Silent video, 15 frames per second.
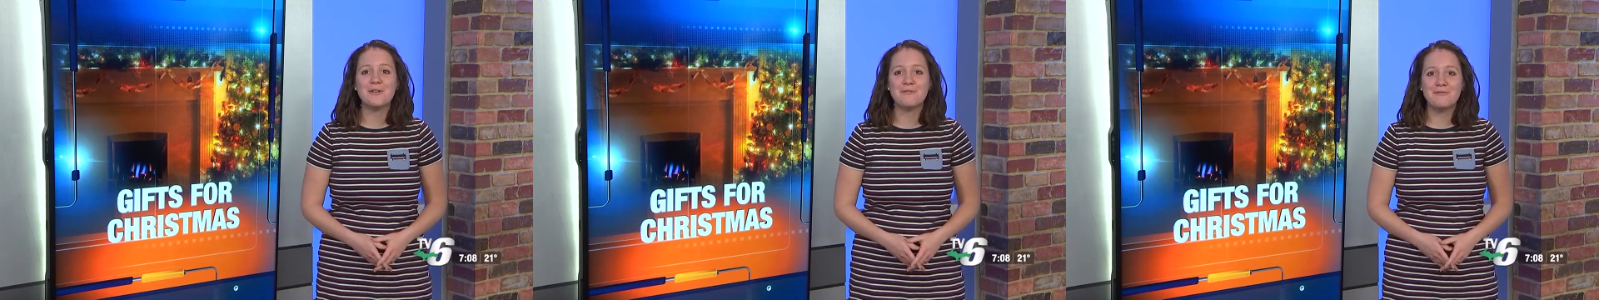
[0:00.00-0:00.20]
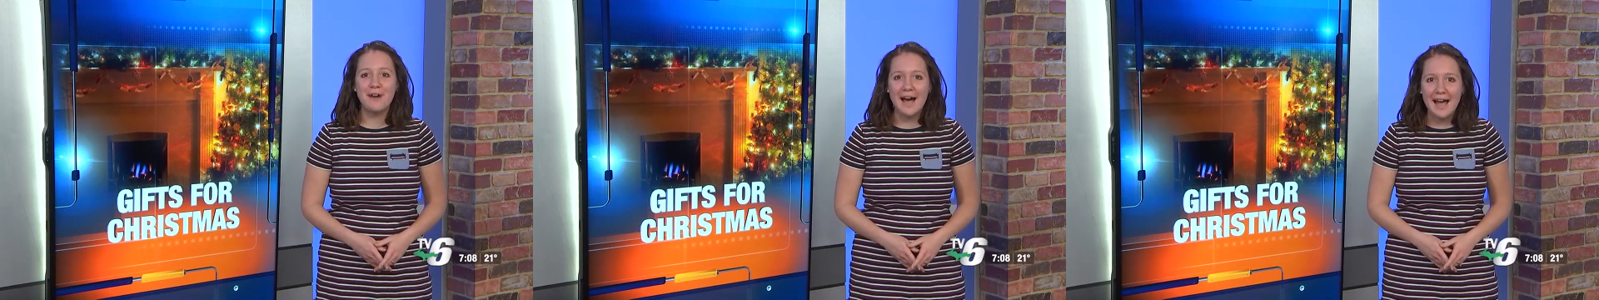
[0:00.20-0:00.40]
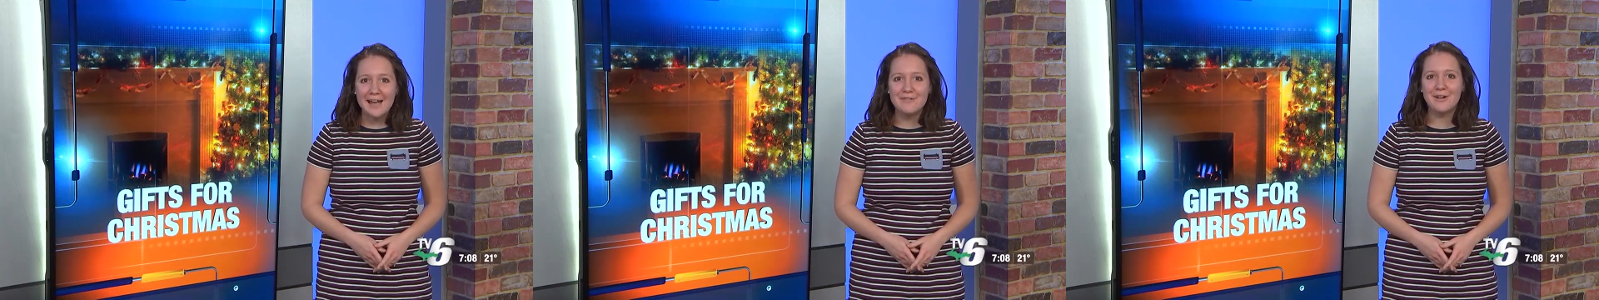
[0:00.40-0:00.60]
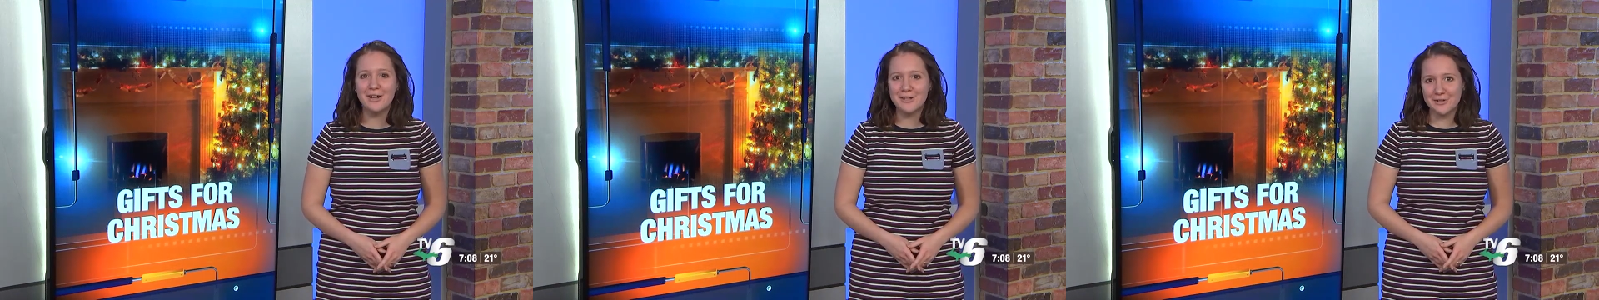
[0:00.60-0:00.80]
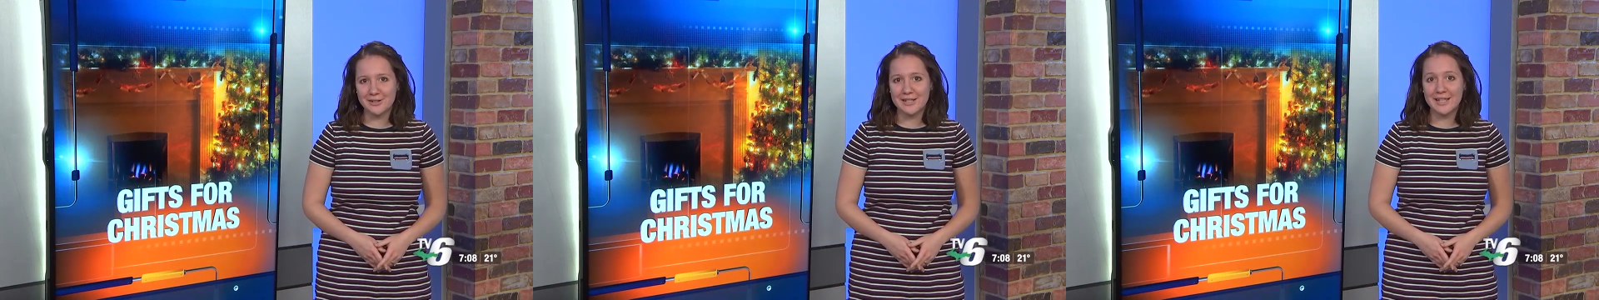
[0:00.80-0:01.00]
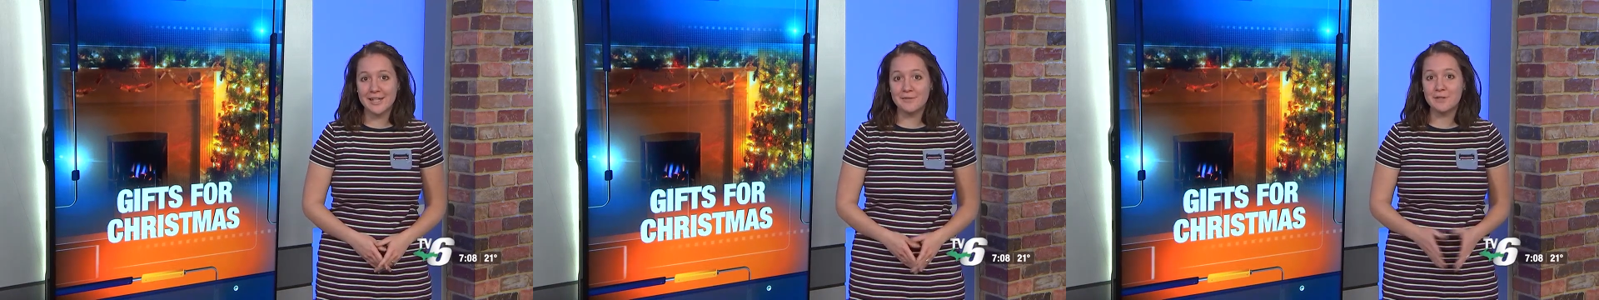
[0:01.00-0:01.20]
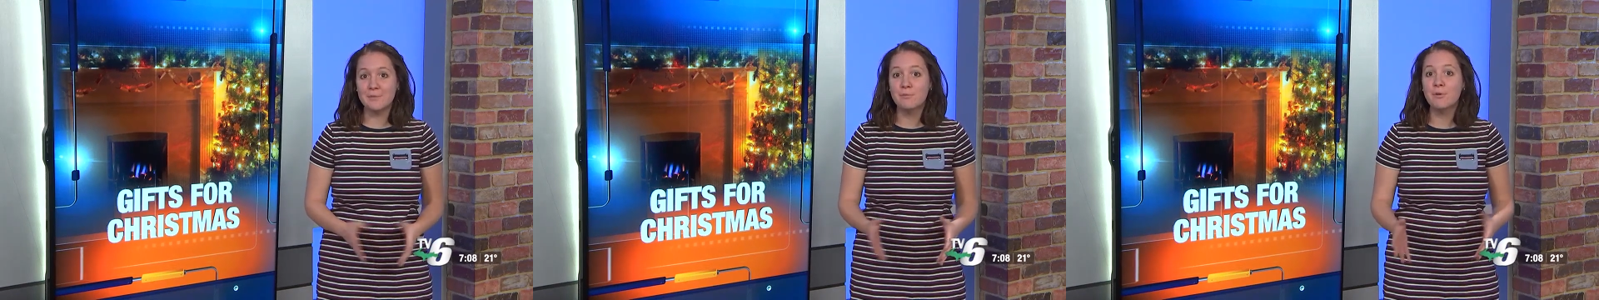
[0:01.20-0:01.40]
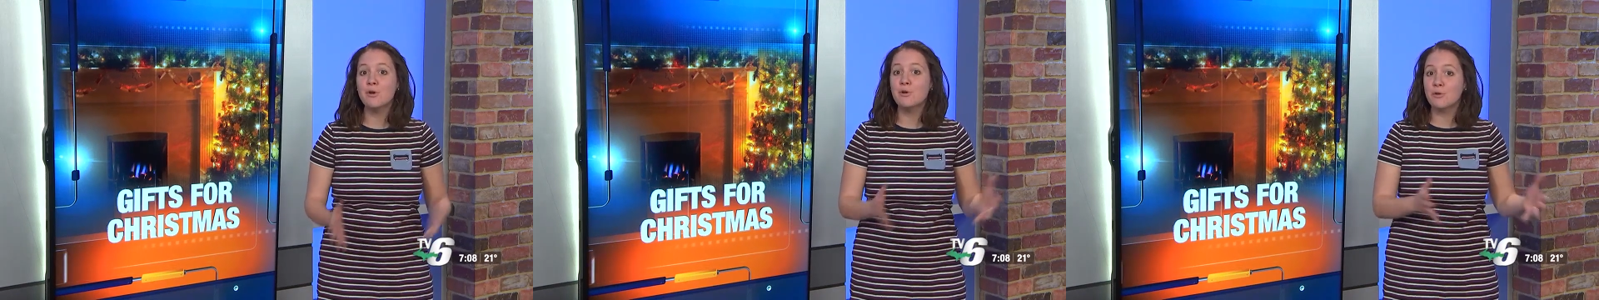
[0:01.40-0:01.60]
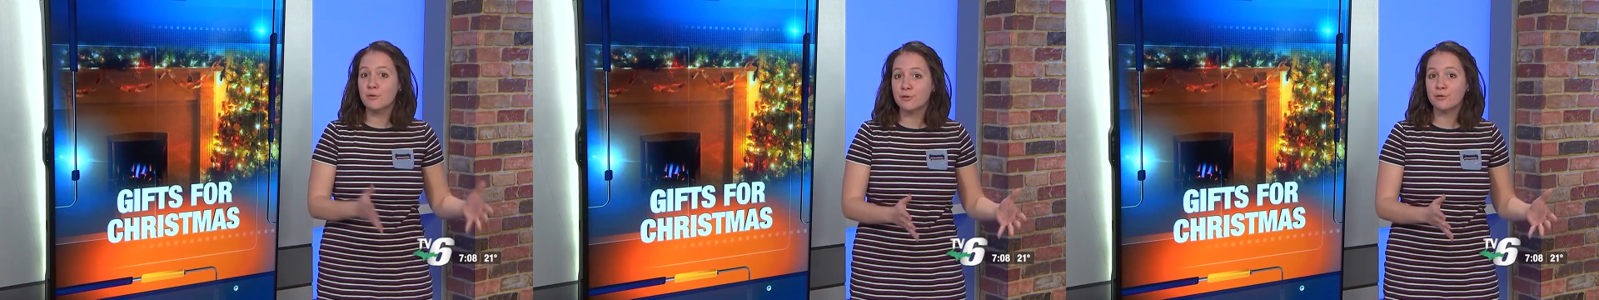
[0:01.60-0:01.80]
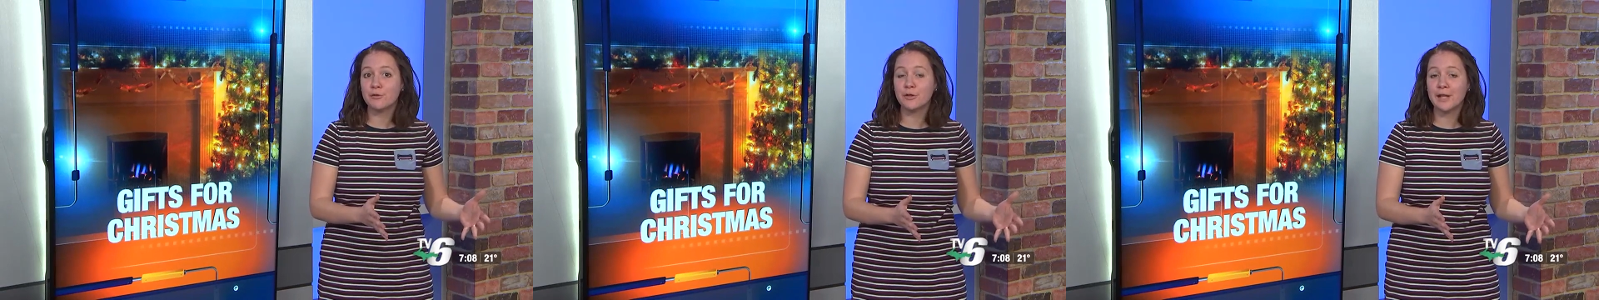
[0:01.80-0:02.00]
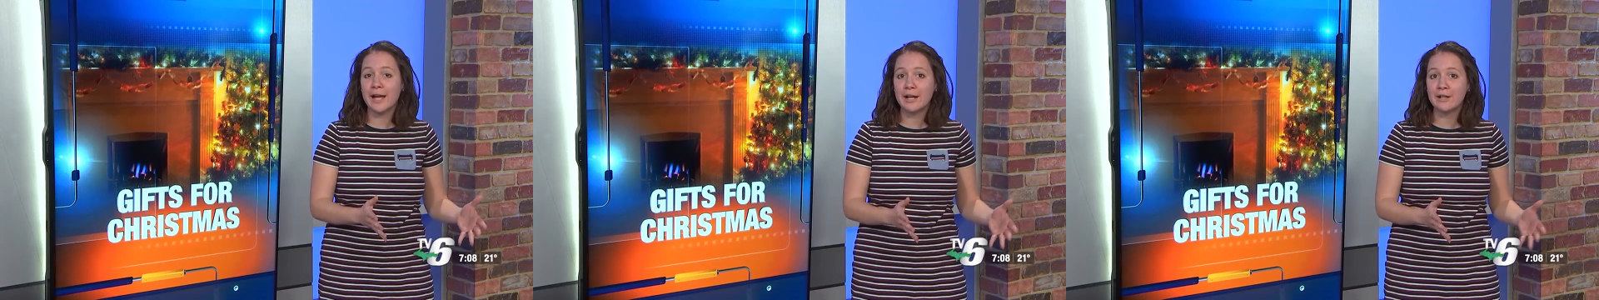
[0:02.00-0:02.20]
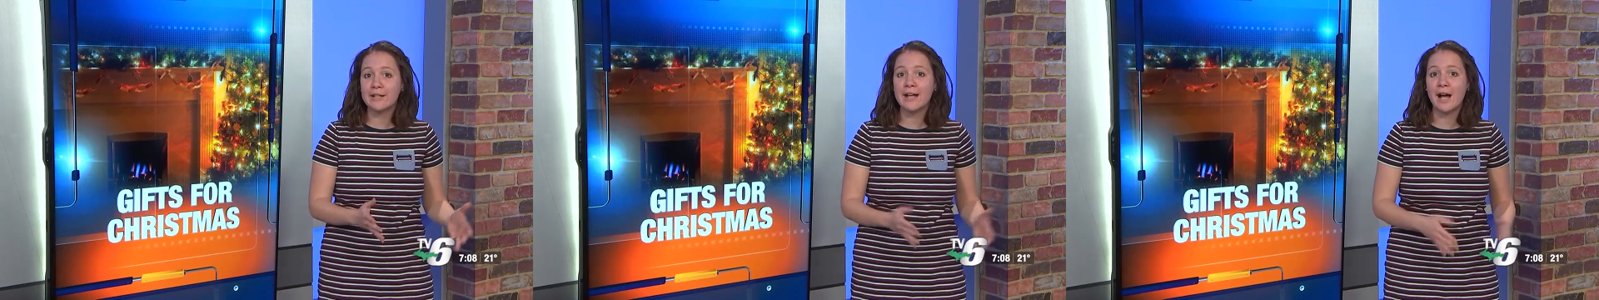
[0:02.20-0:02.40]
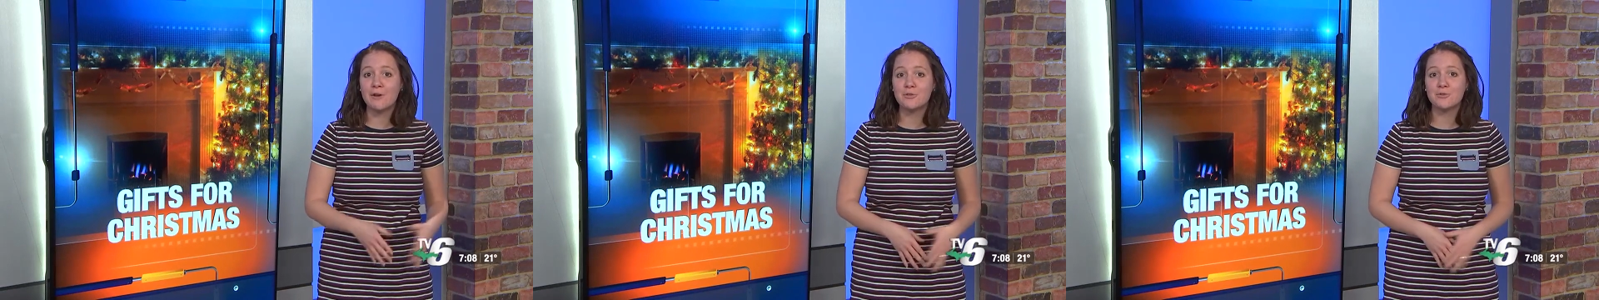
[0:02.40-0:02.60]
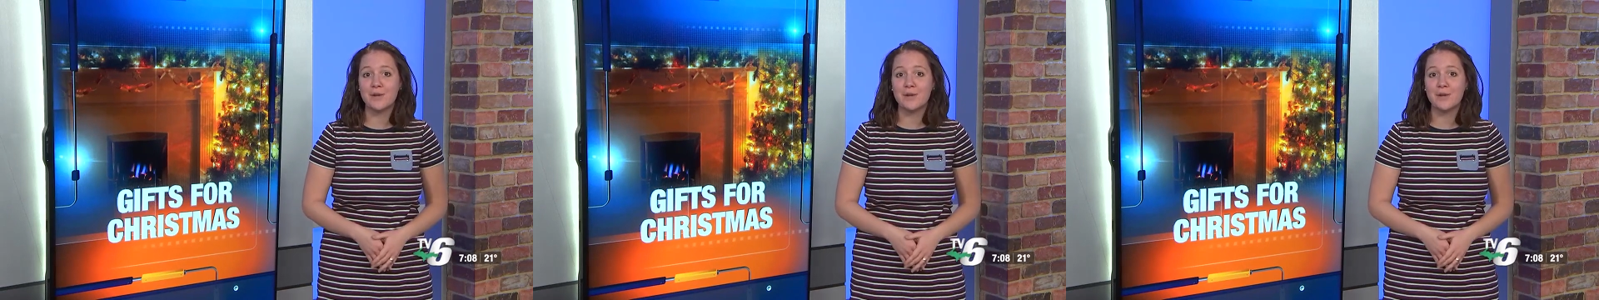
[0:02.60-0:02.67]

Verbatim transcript: 500 gifts move for Caring House